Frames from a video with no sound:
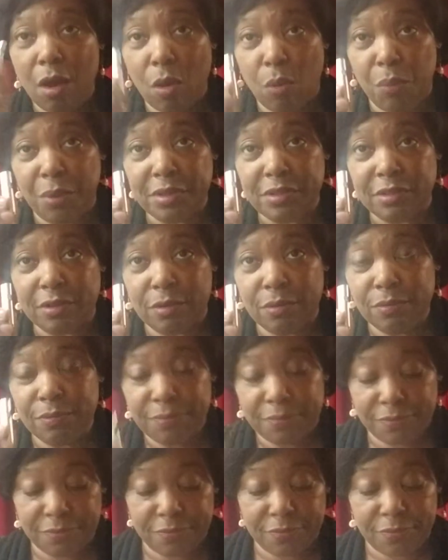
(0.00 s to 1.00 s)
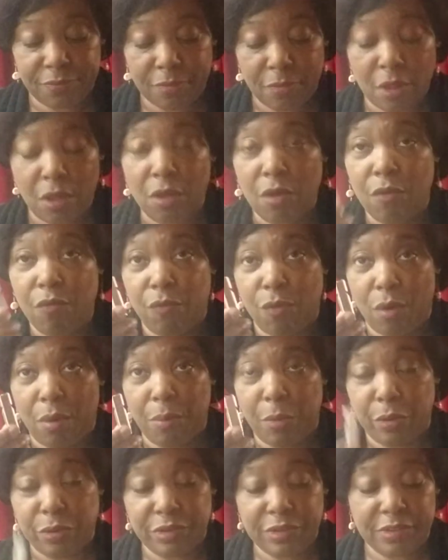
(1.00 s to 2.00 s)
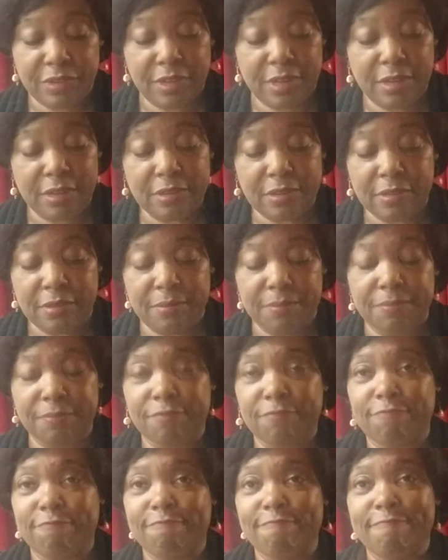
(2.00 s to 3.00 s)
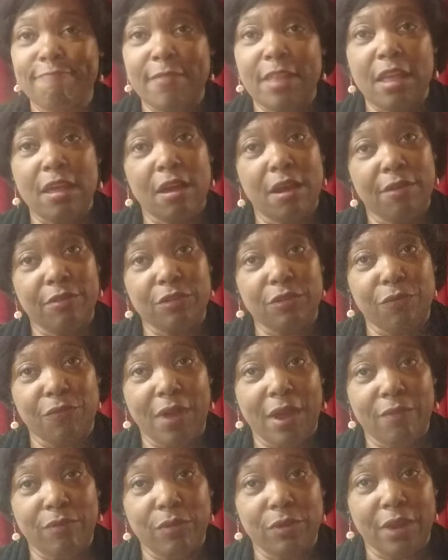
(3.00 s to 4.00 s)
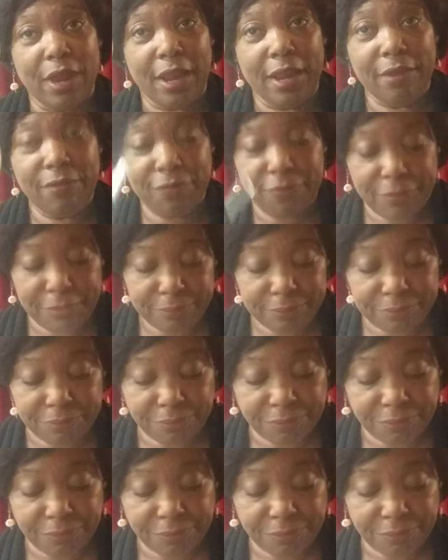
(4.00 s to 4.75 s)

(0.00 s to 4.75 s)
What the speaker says: A whistle for emergencies, a survival knife,